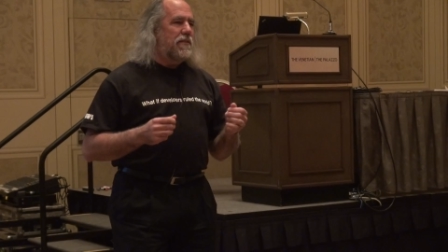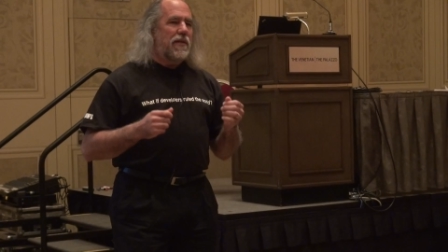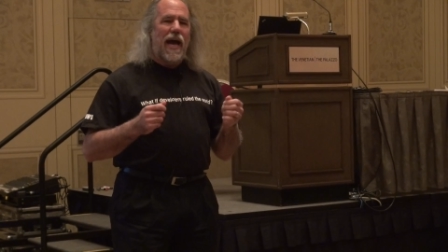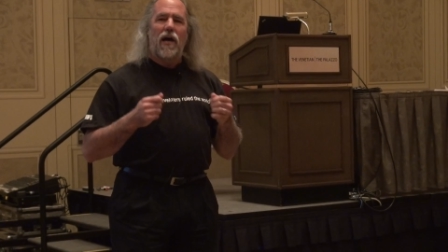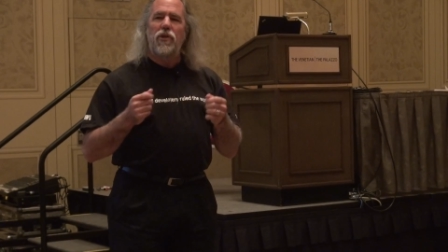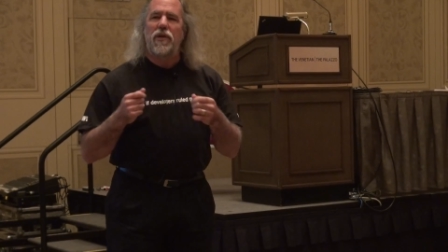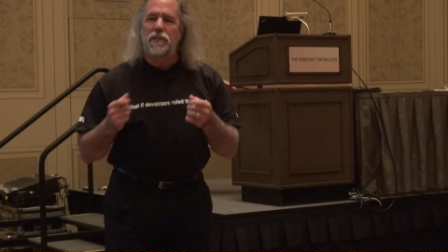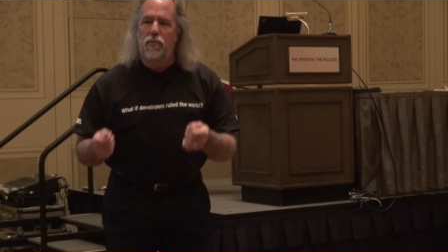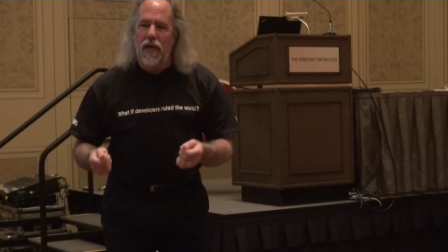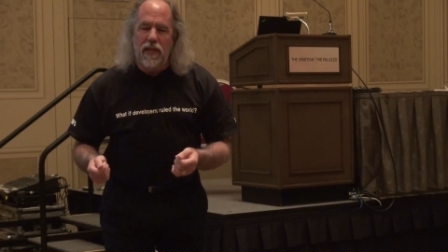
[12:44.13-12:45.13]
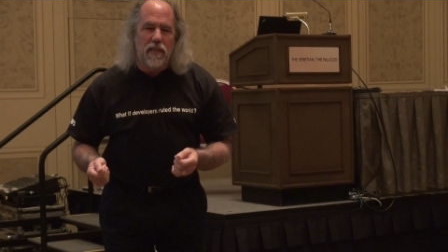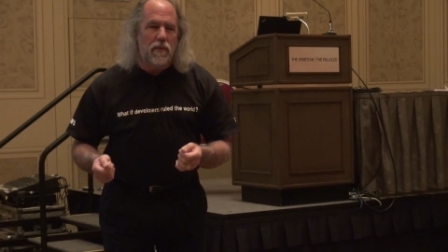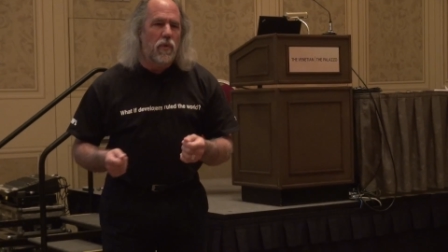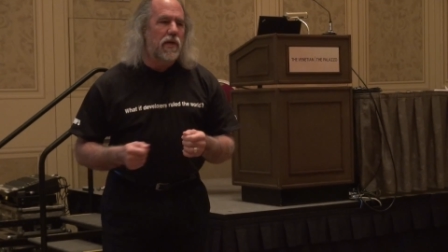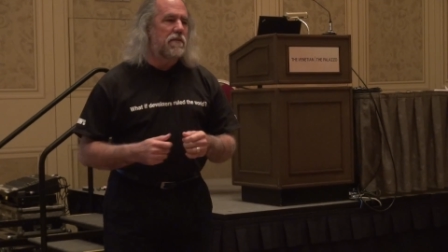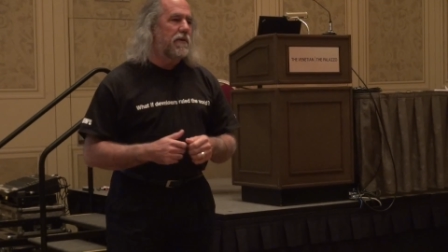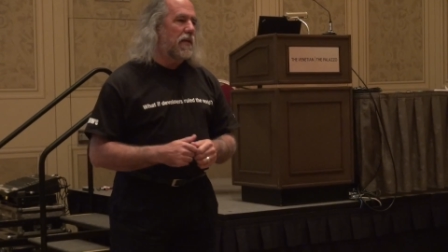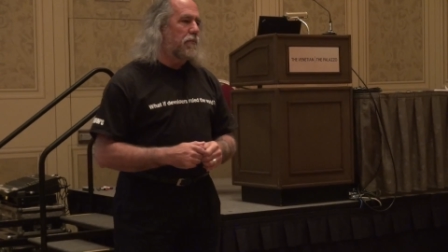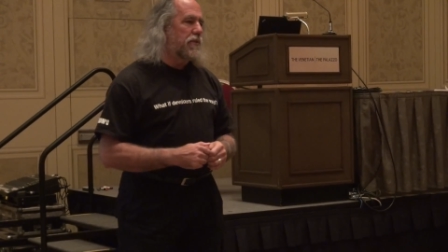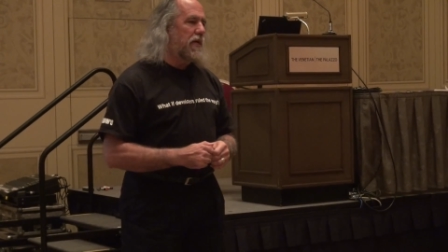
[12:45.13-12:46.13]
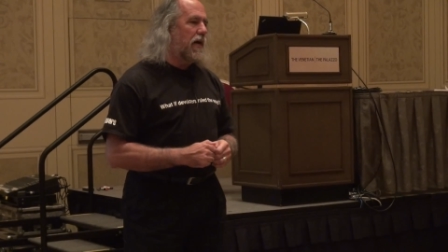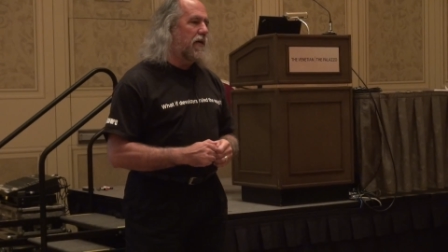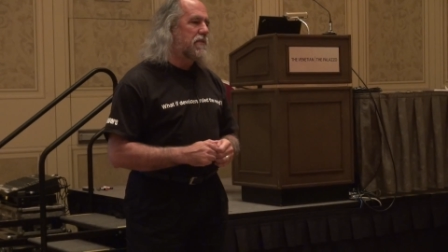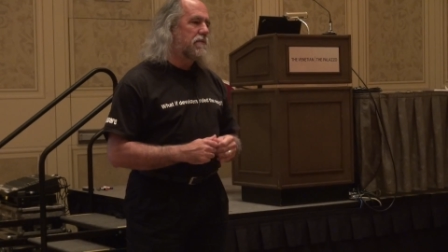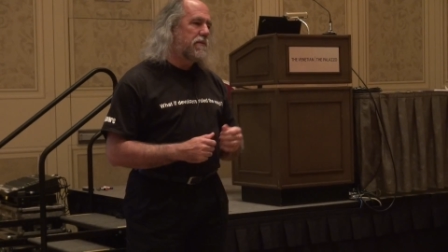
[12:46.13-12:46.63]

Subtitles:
how do you explain to them what a developer does?